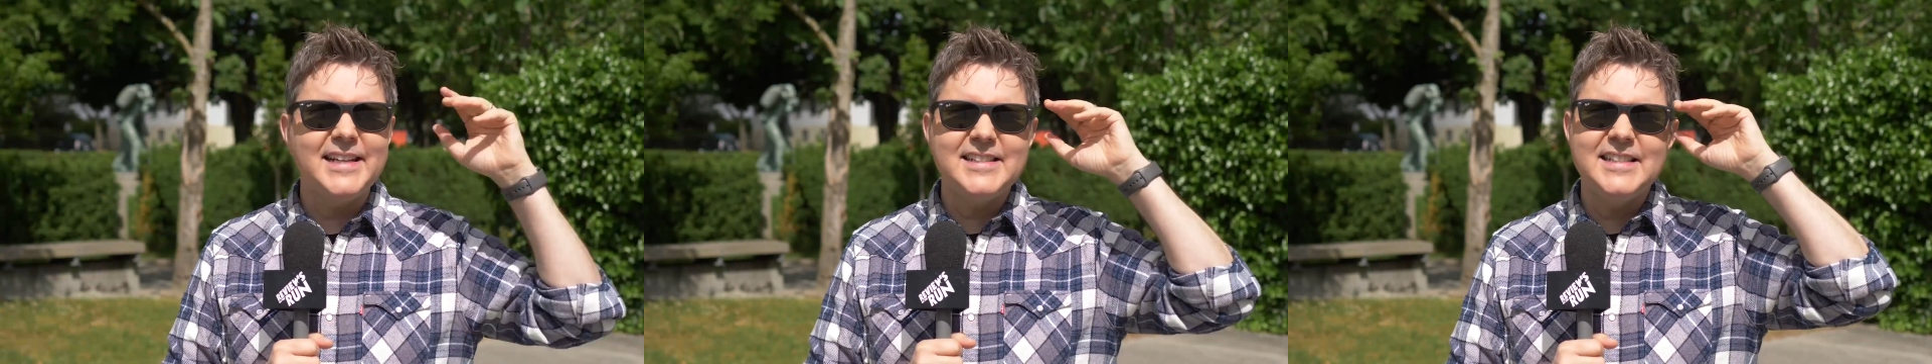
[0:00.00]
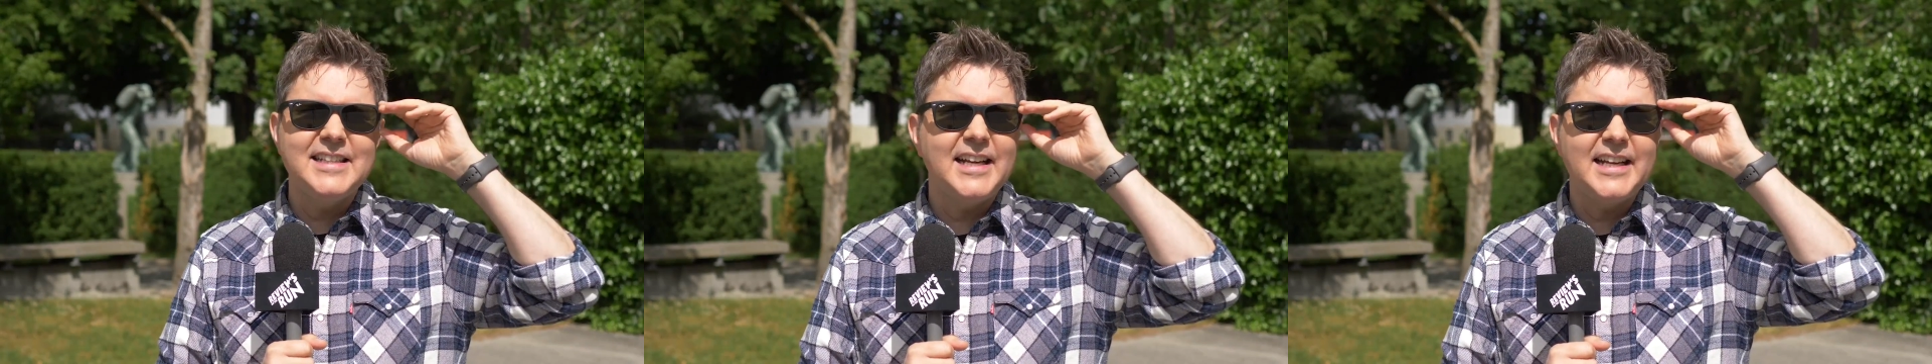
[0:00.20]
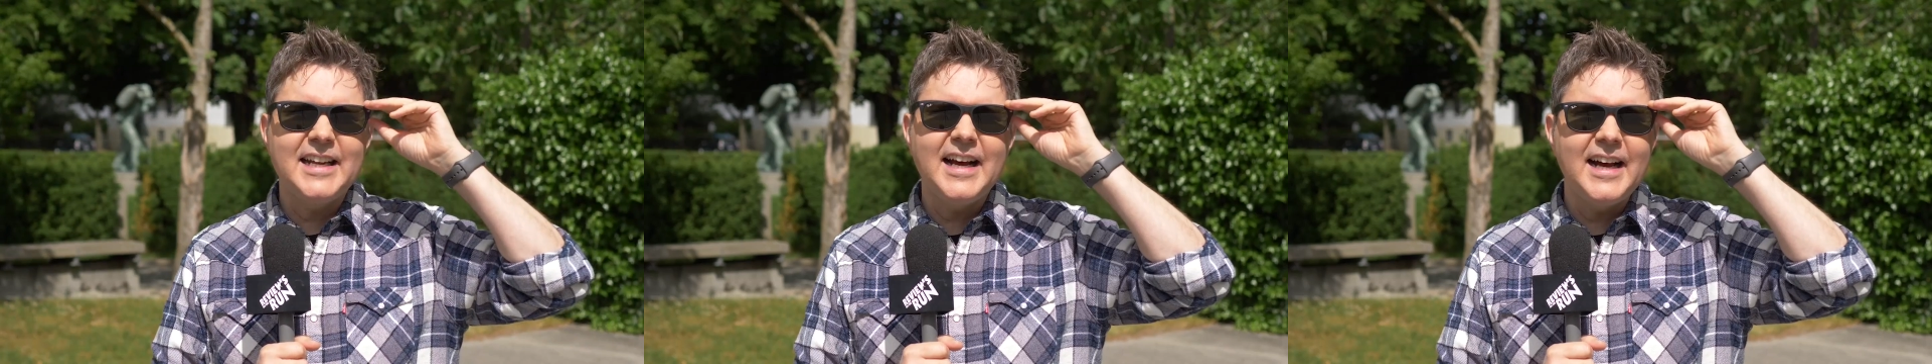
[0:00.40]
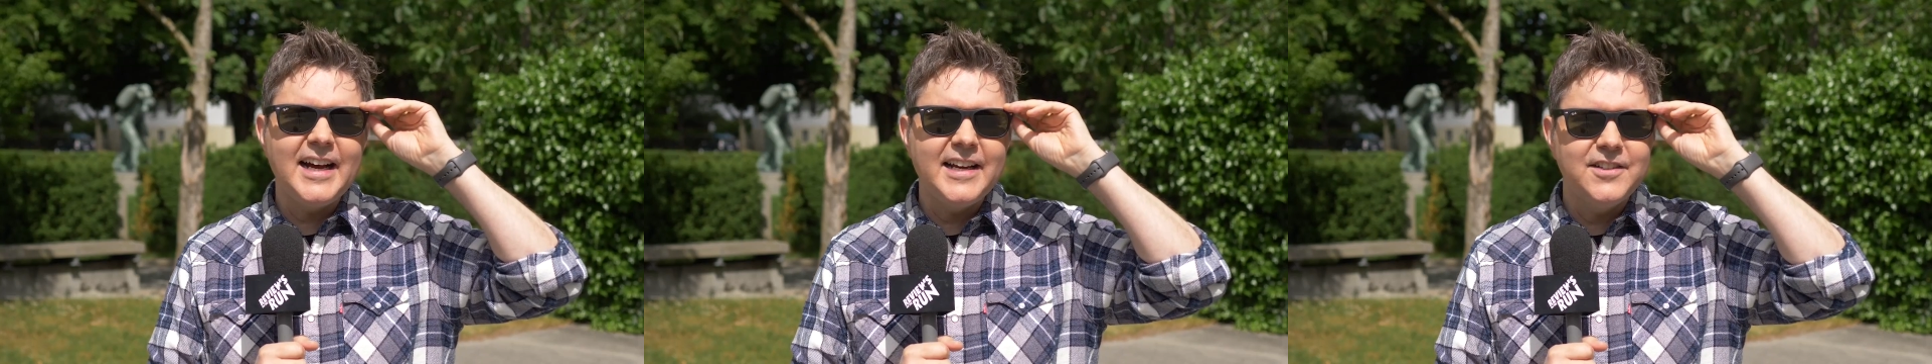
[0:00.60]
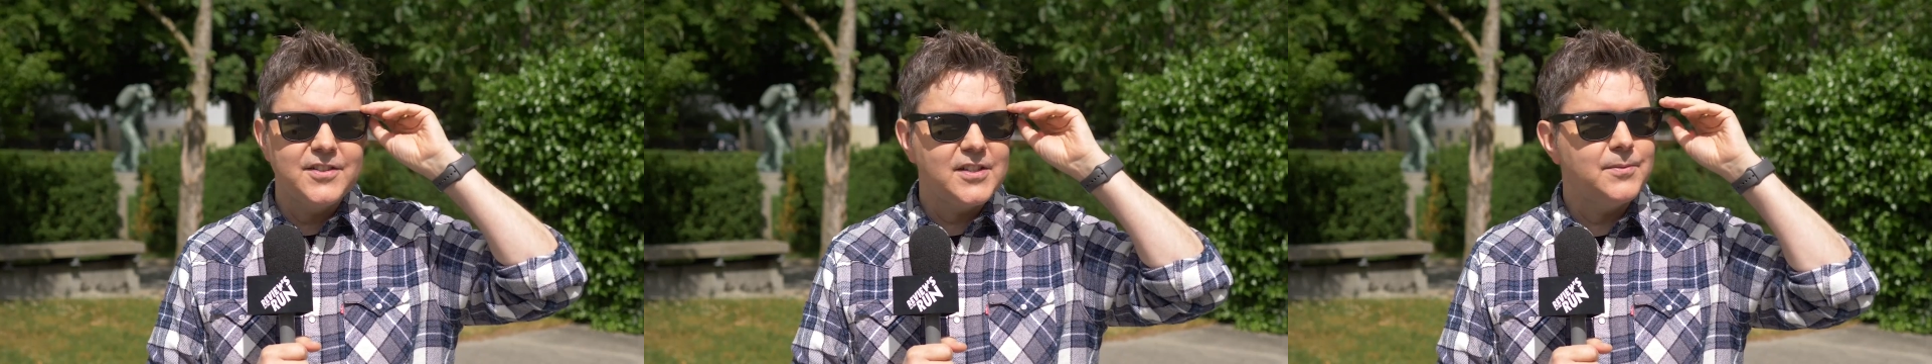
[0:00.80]

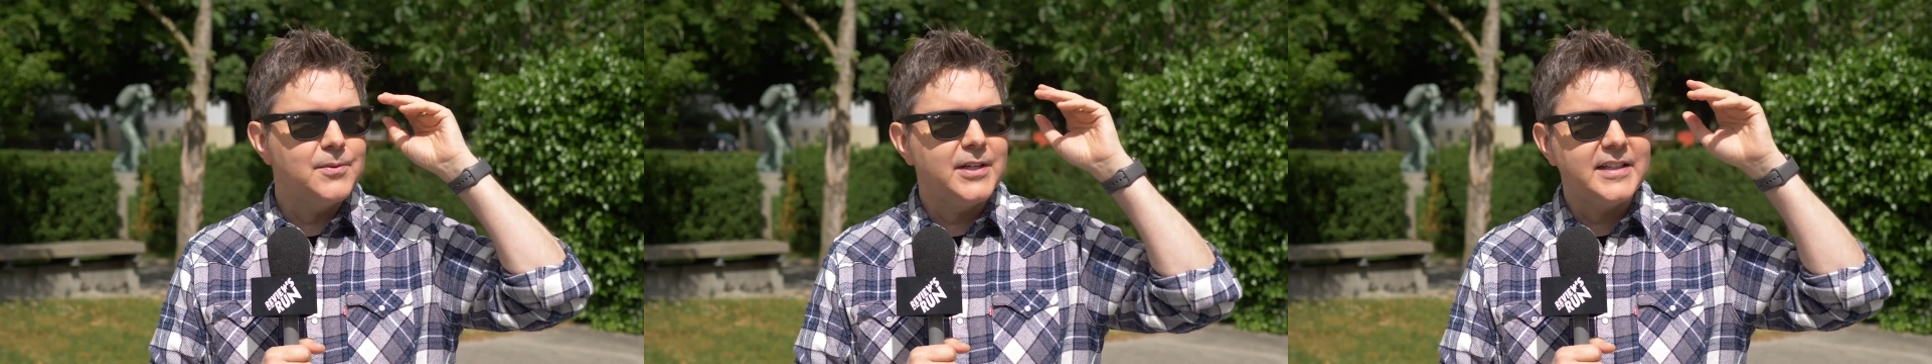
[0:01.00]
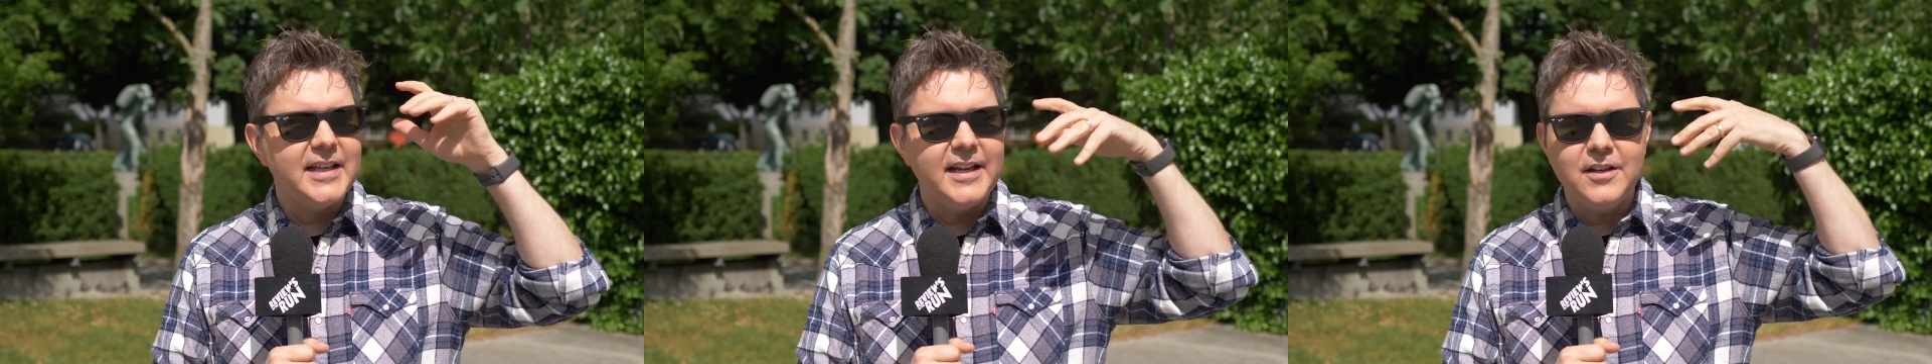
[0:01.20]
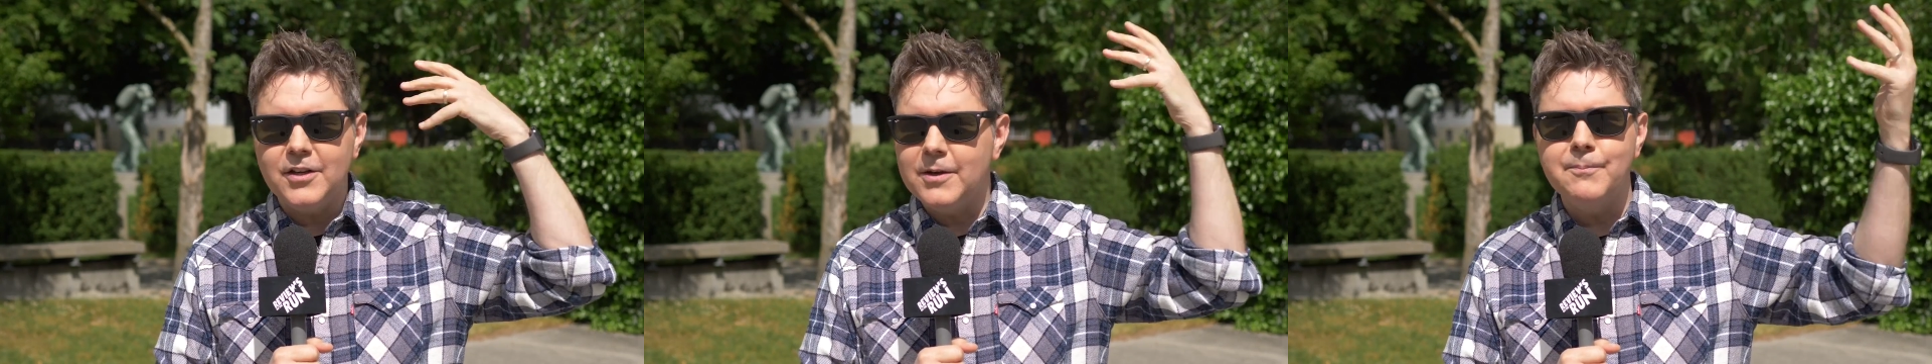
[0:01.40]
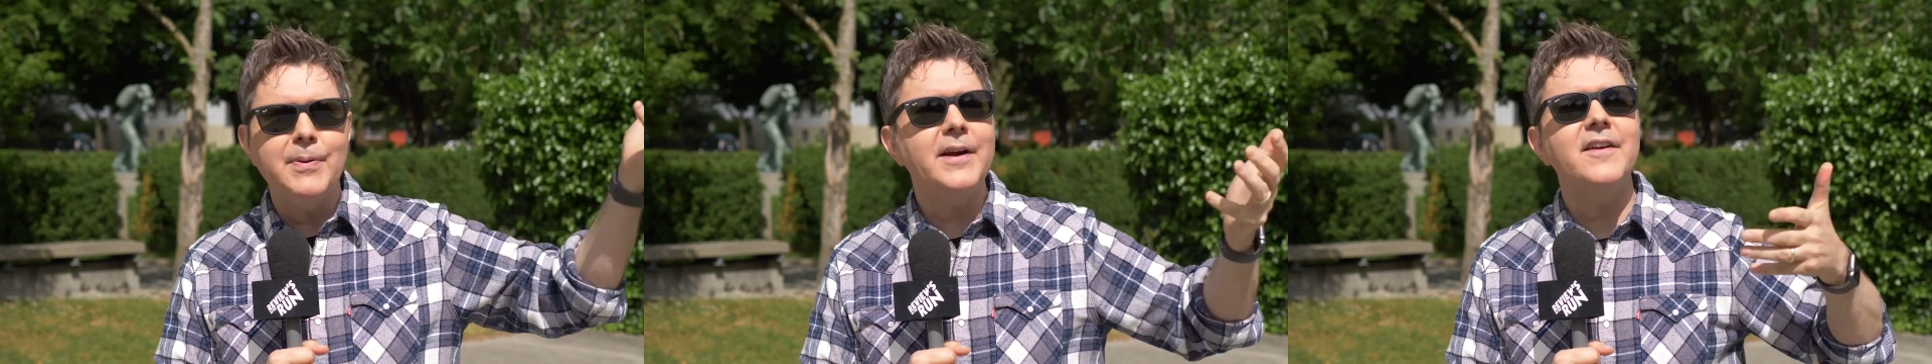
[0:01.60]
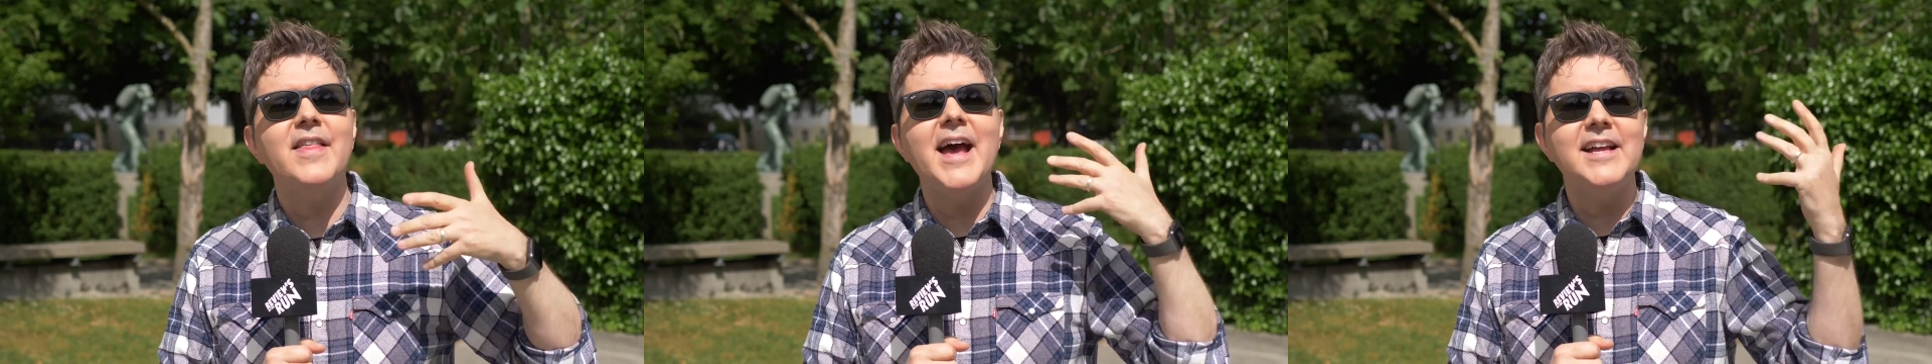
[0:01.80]
1999 or something like that, and you
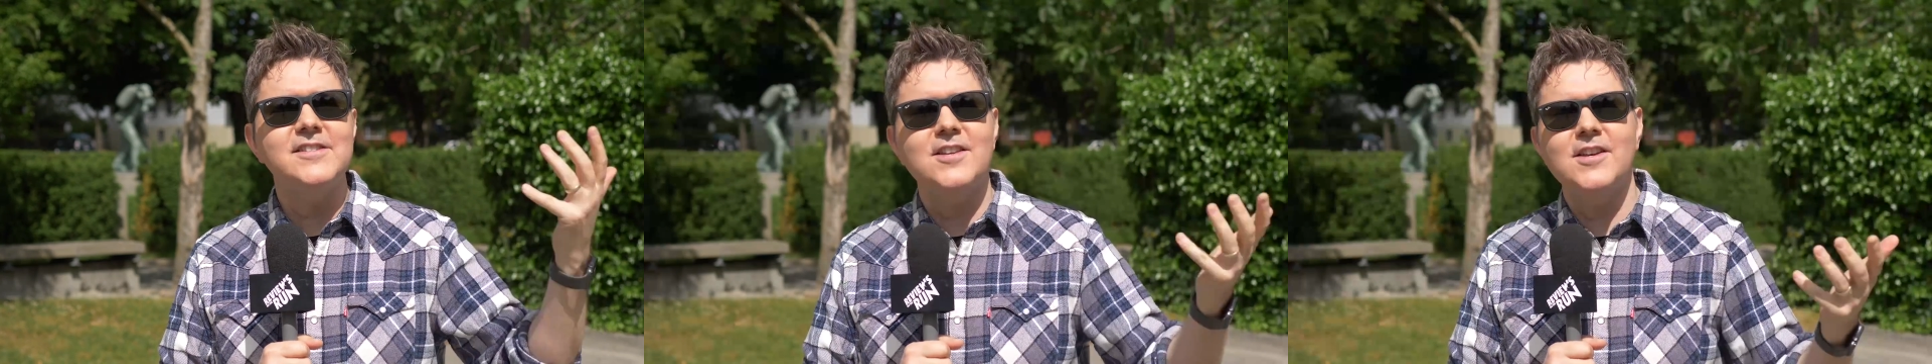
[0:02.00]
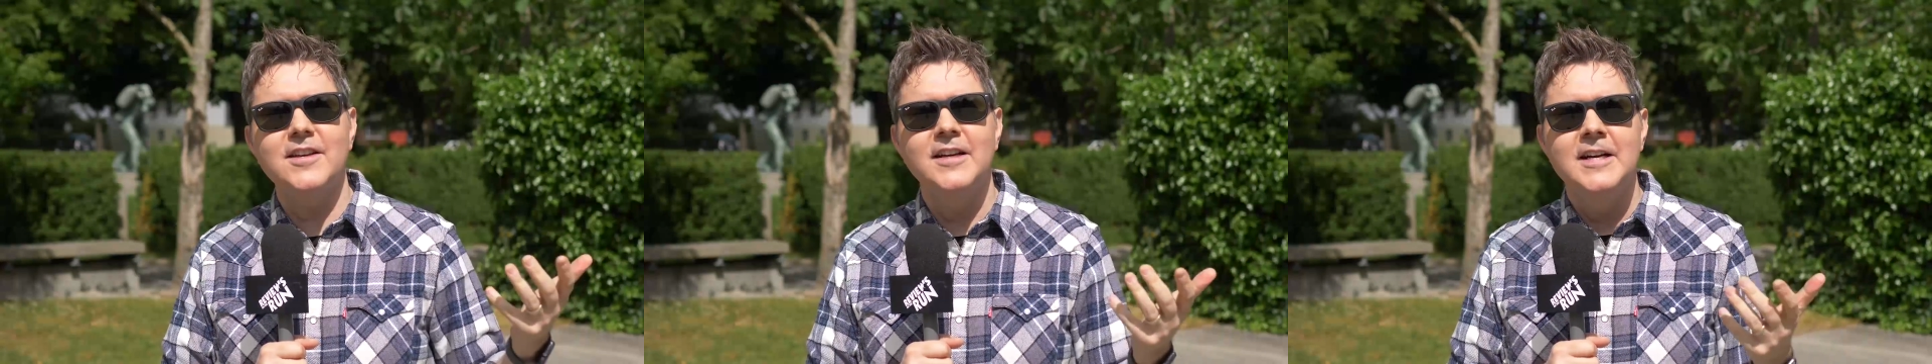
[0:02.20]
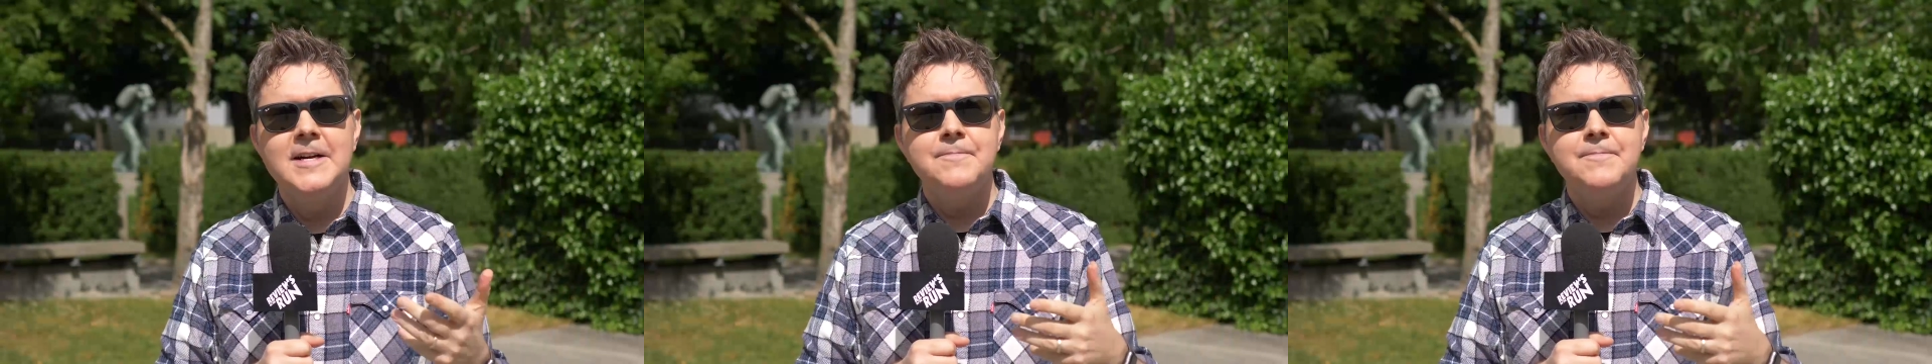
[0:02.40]
compare that to